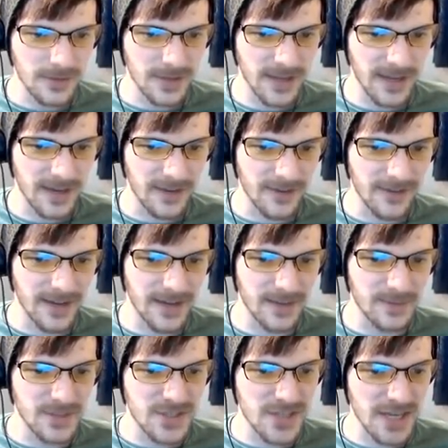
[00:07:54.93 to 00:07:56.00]
Okay, alright,
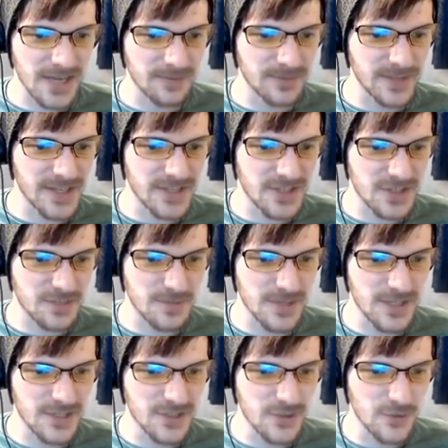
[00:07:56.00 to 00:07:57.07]
I'm in second place. It's
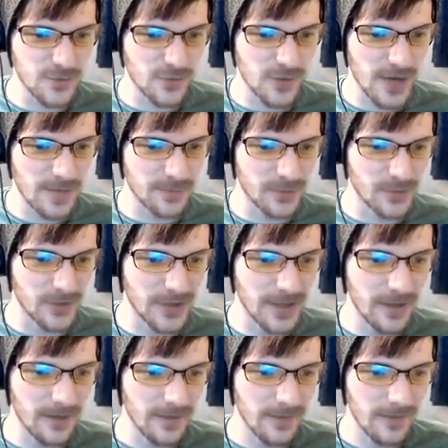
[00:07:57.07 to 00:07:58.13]
me and you, red boy.
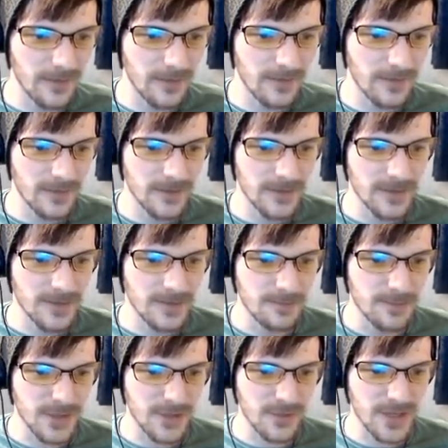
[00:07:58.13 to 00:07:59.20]

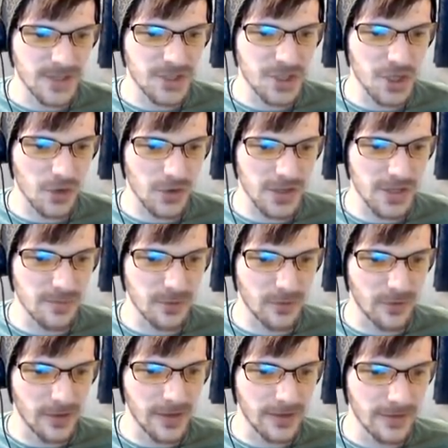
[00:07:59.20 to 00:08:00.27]
Big red chunky
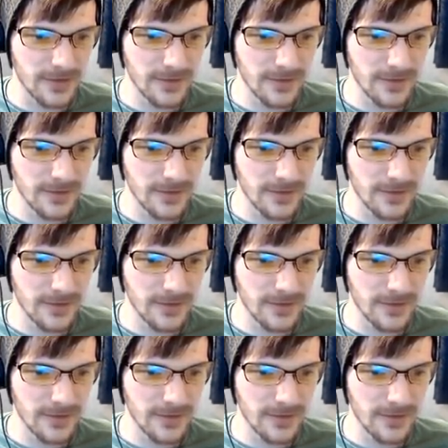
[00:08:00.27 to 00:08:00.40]
boy.